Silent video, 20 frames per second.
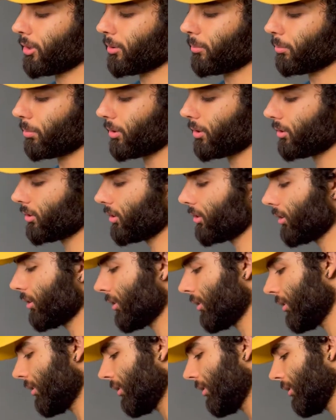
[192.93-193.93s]
but
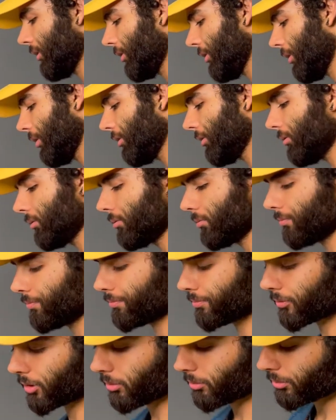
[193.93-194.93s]

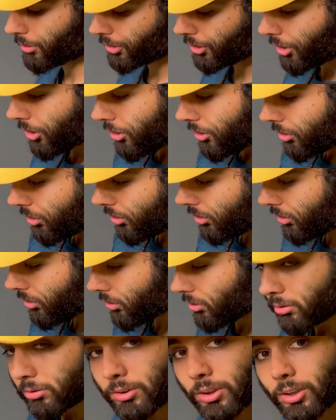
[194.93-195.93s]
we're going
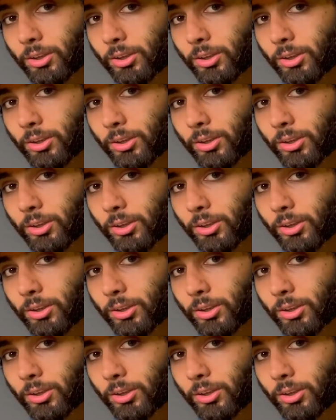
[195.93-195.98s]
to